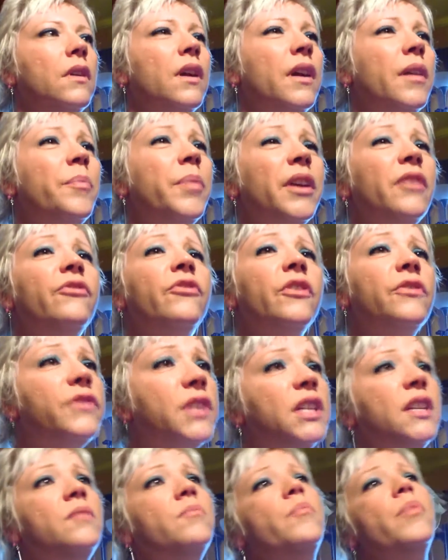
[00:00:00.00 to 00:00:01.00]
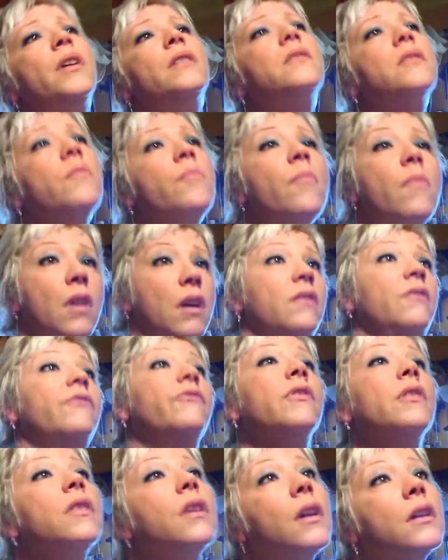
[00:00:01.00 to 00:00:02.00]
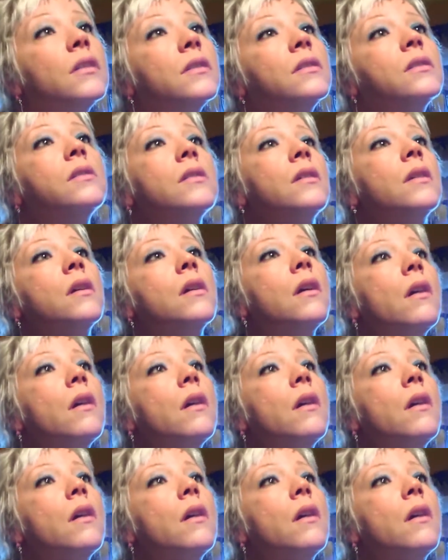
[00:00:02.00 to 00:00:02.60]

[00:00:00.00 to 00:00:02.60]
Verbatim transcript: I pay 15 bucks a month for this.